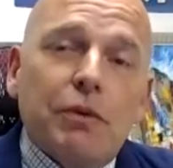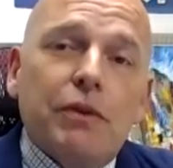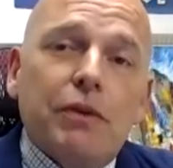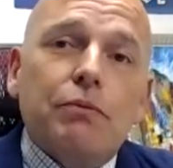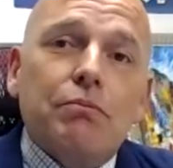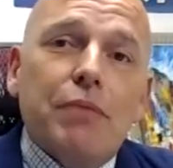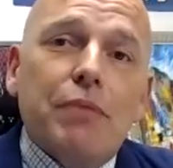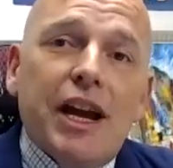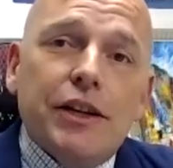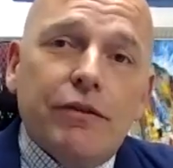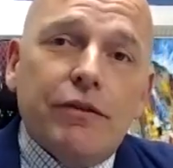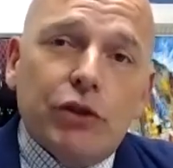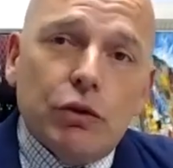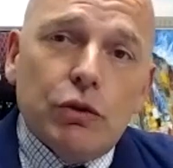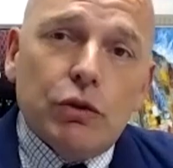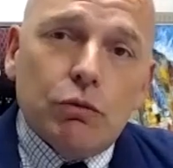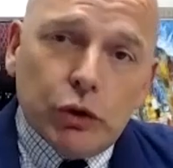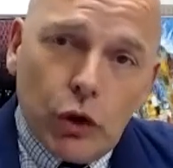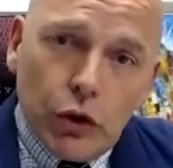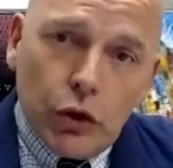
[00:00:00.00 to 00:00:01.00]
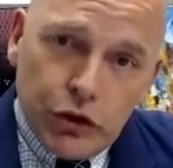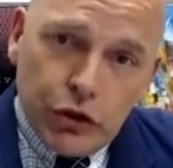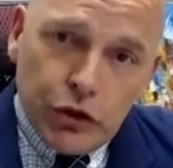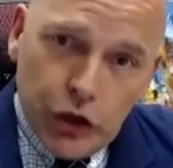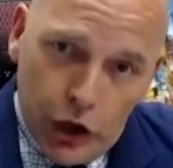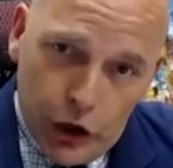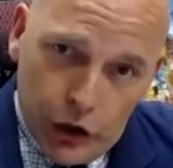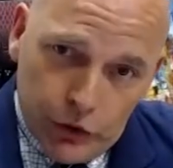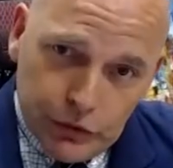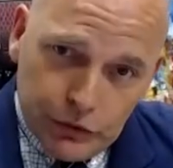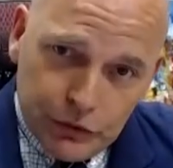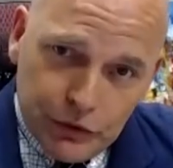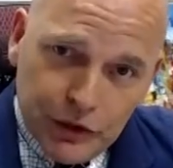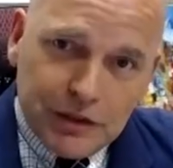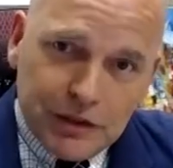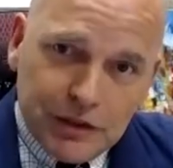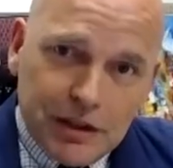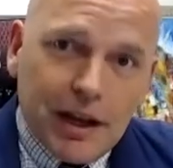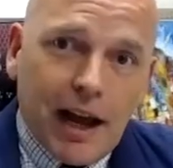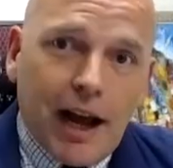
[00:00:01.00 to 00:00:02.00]
Many of you will not know that
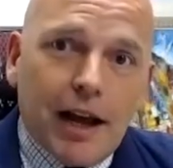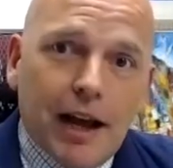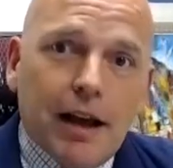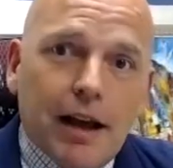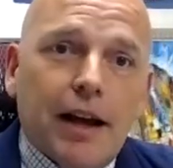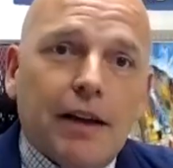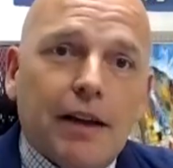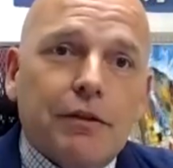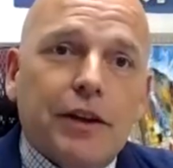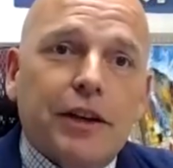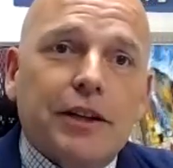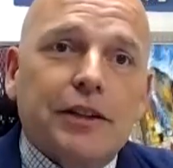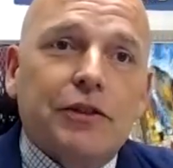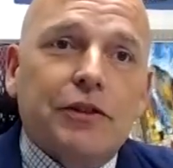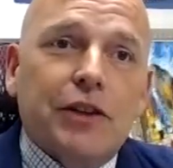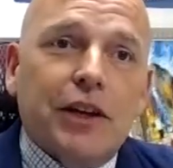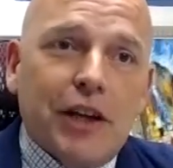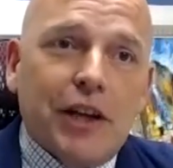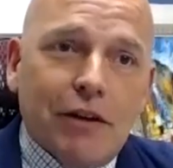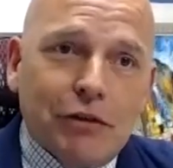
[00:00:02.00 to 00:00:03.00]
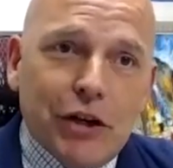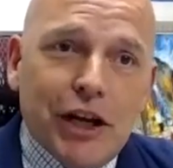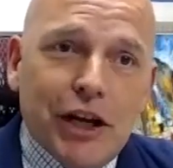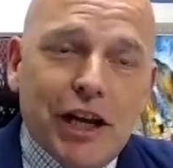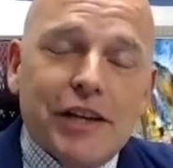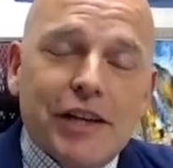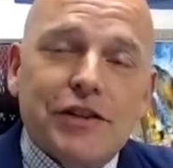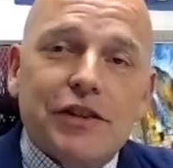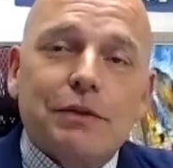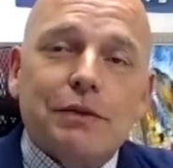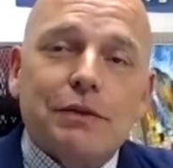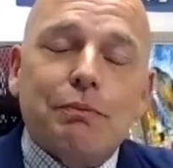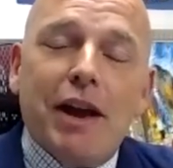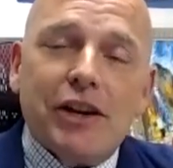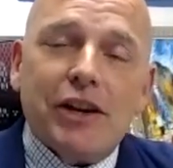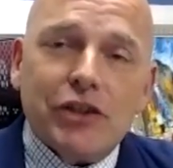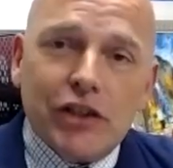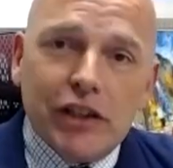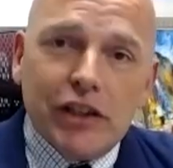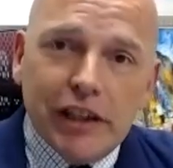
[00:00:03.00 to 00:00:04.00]
the governor is
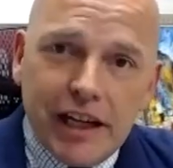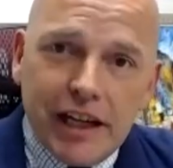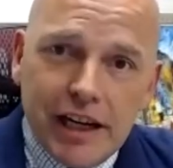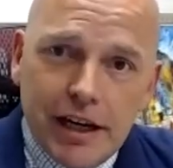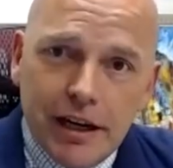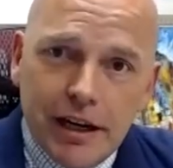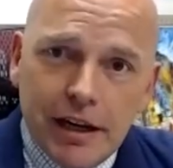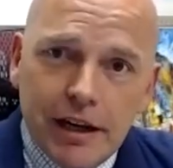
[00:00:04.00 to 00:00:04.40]
especially